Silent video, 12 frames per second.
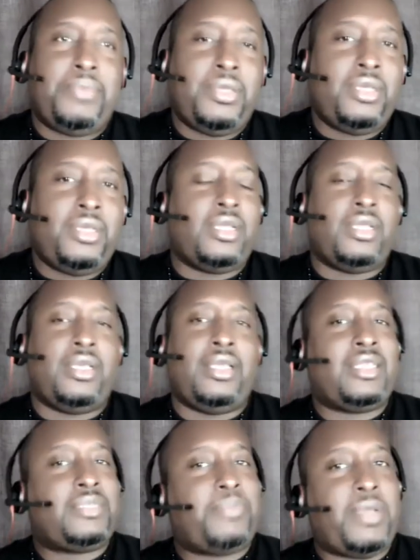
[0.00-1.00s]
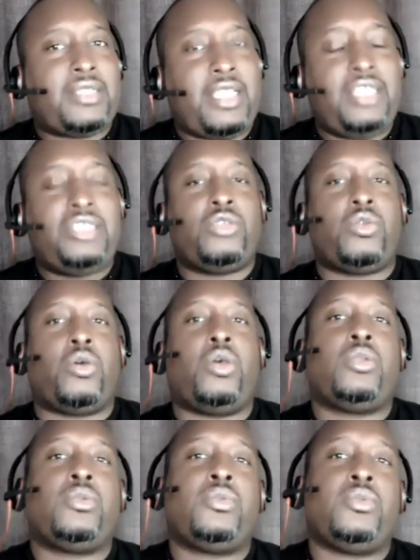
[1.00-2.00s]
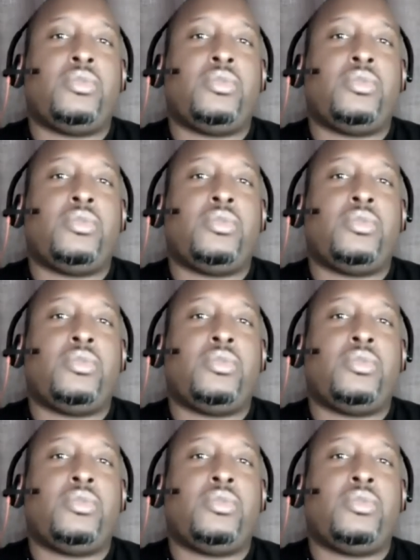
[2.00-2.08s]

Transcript: put an expectation on.